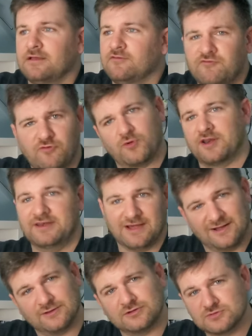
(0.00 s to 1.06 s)
forty
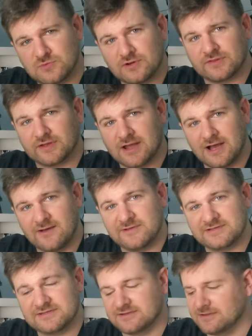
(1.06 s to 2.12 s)
dollars worth of comics.